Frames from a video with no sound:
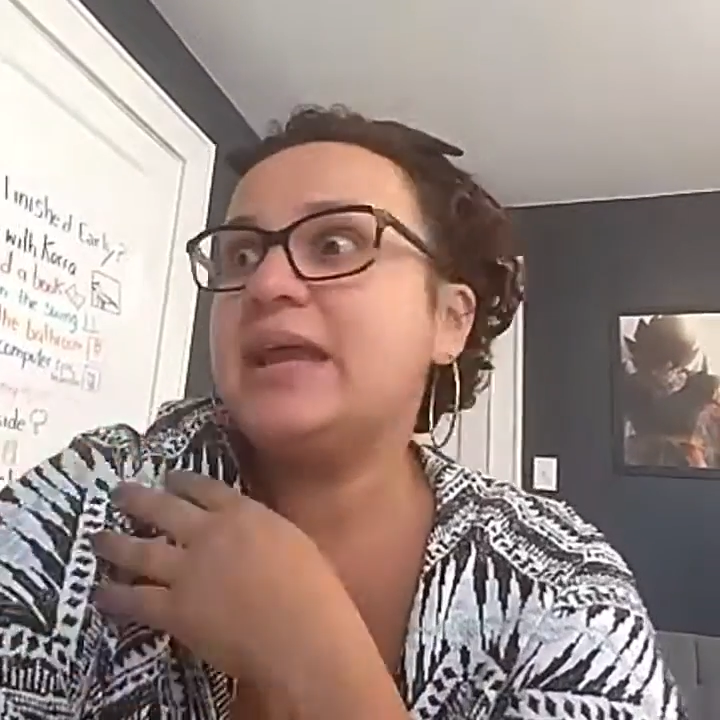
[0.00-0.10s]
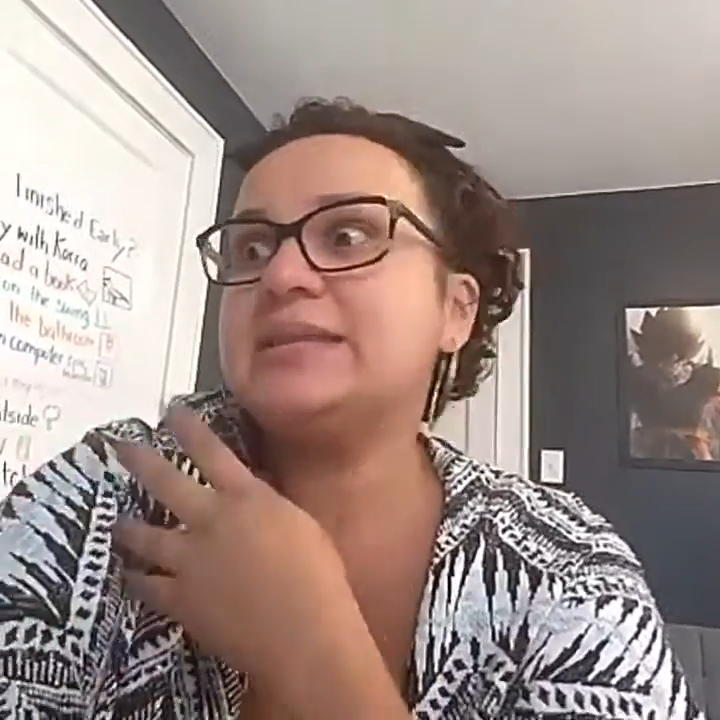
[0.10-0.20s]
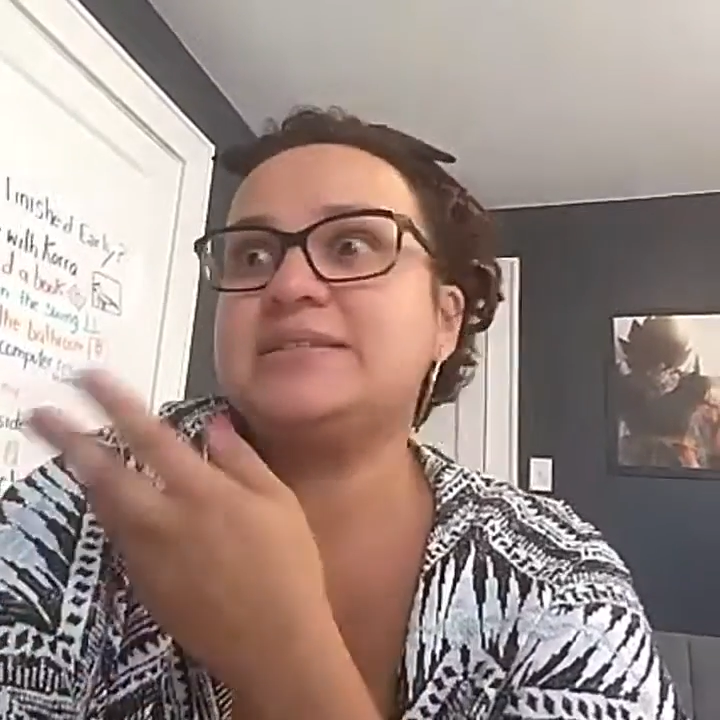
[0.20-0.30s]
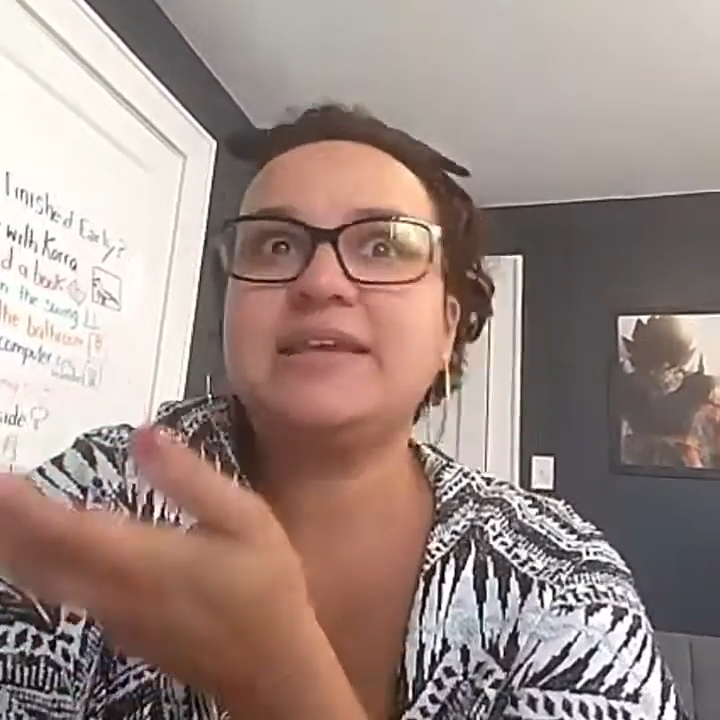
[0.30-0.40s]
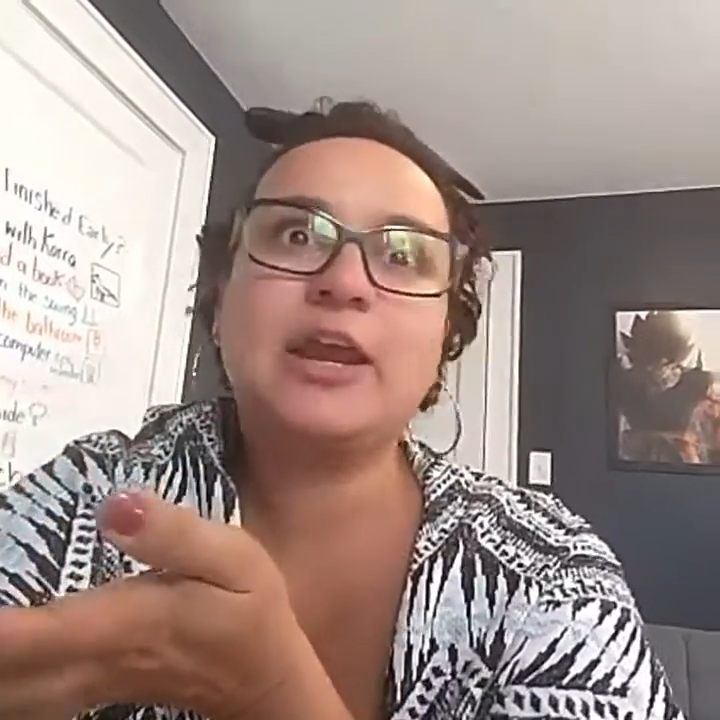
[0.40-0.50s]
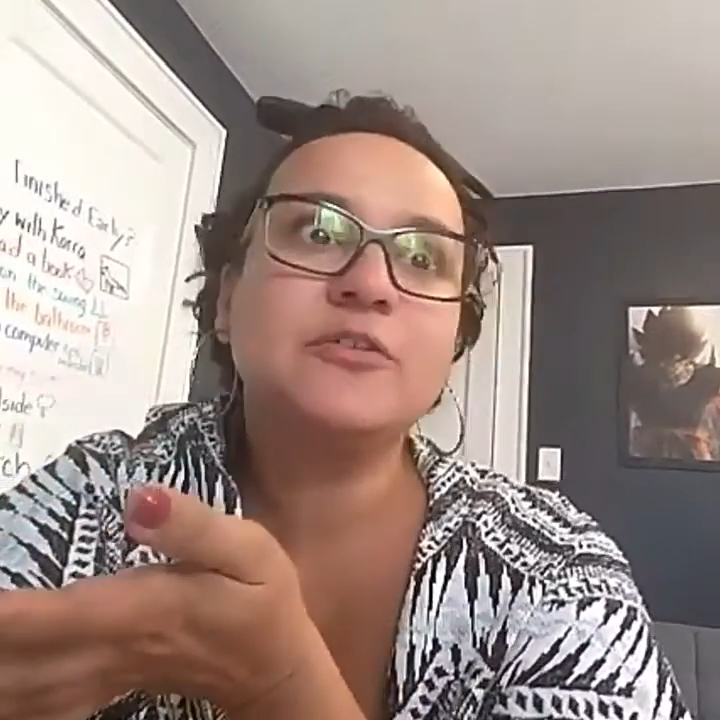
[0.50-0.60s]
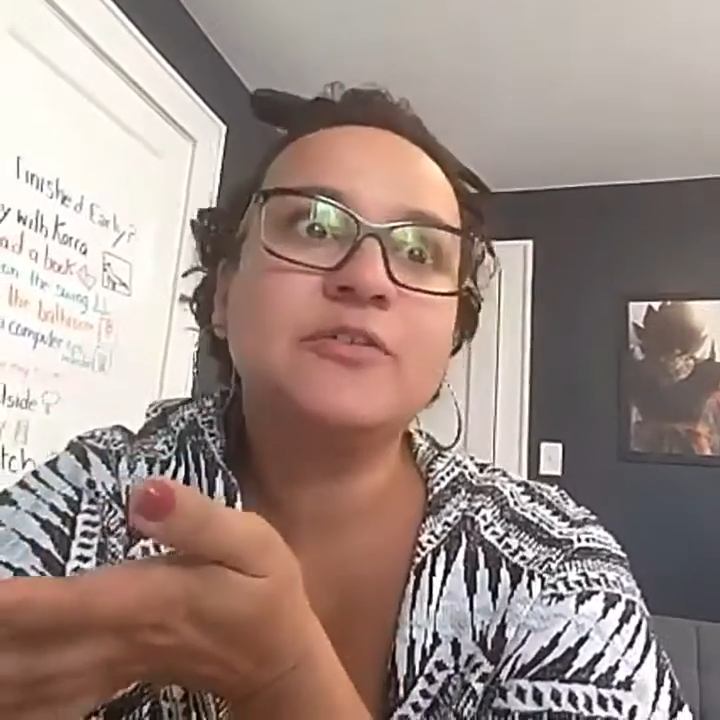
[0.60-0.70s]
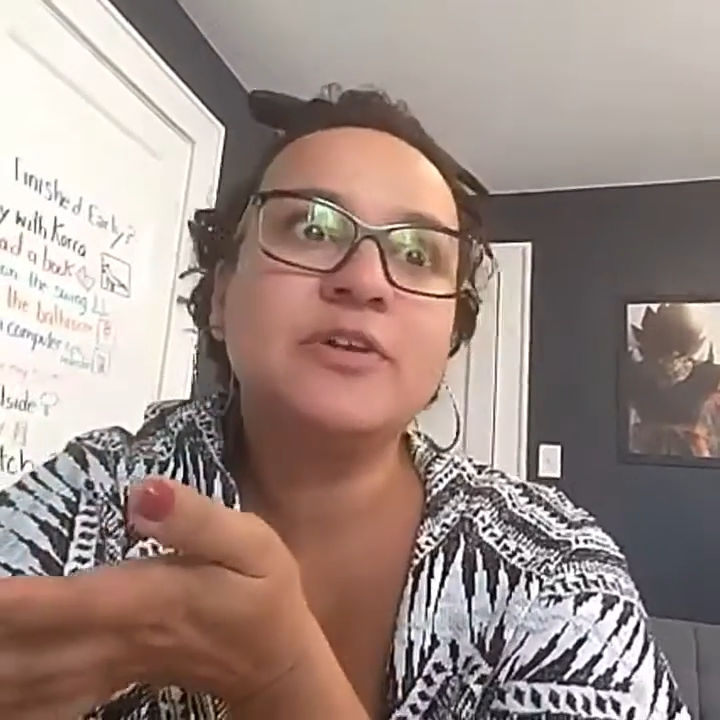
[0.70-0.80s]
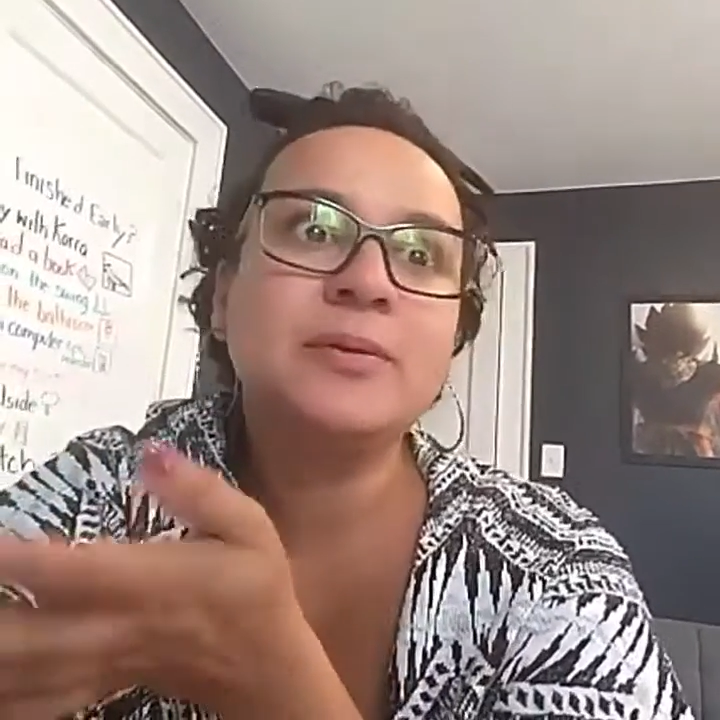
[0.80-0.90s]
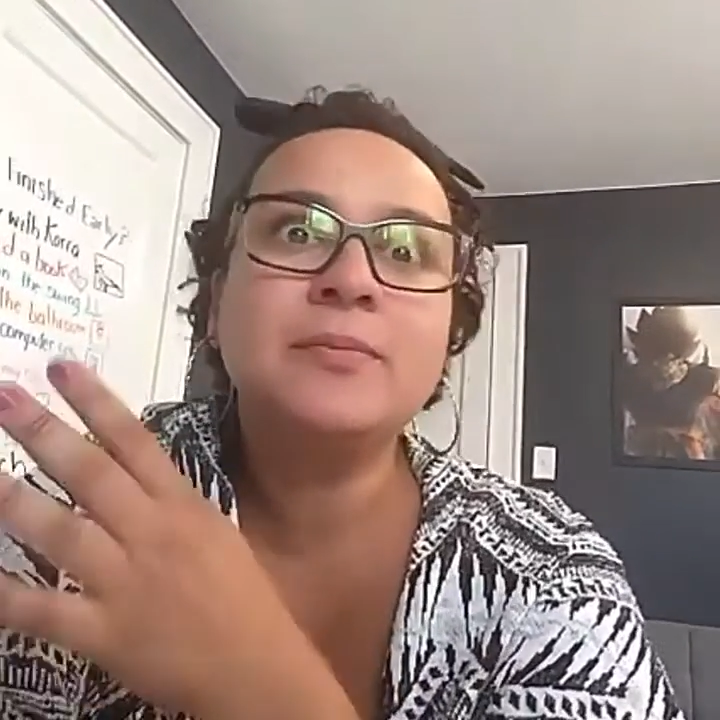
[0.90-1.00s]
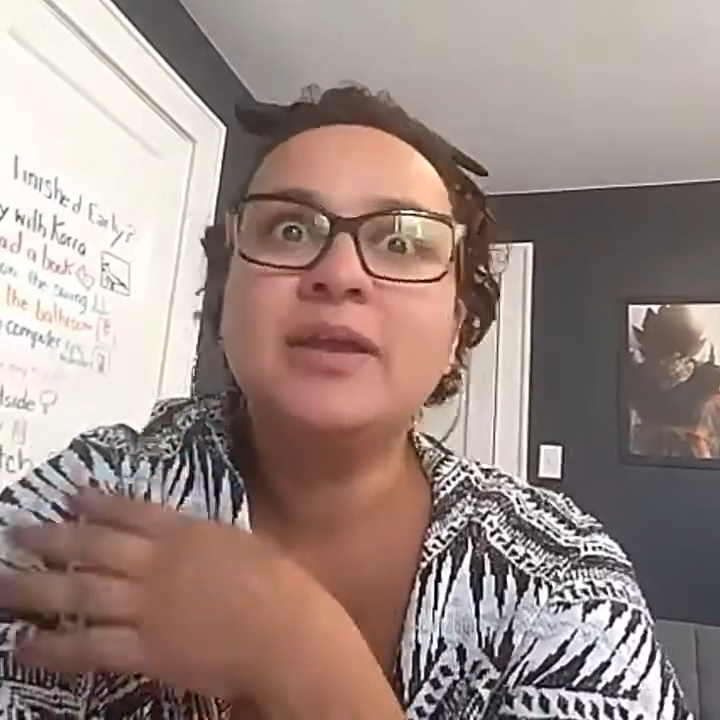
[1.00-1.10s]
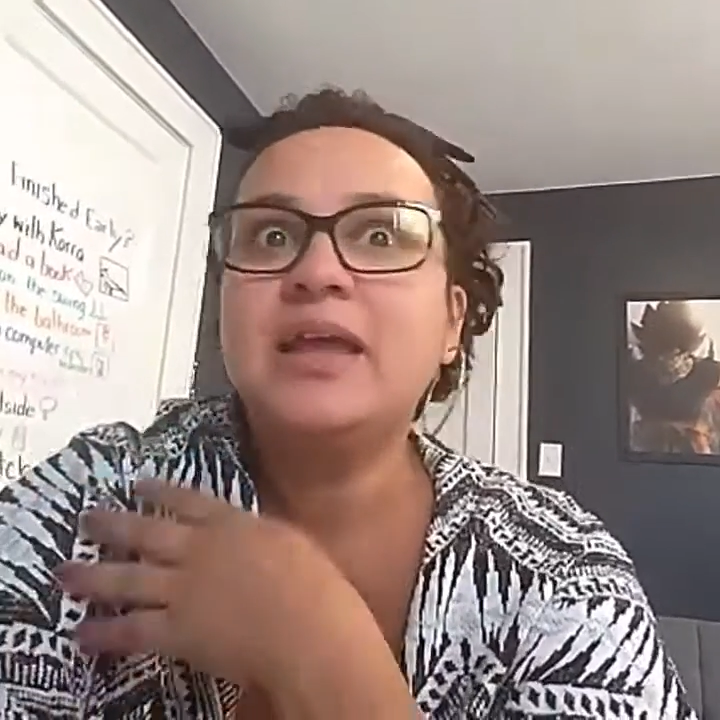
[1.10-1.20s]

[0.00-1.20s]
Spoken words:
and take care of him.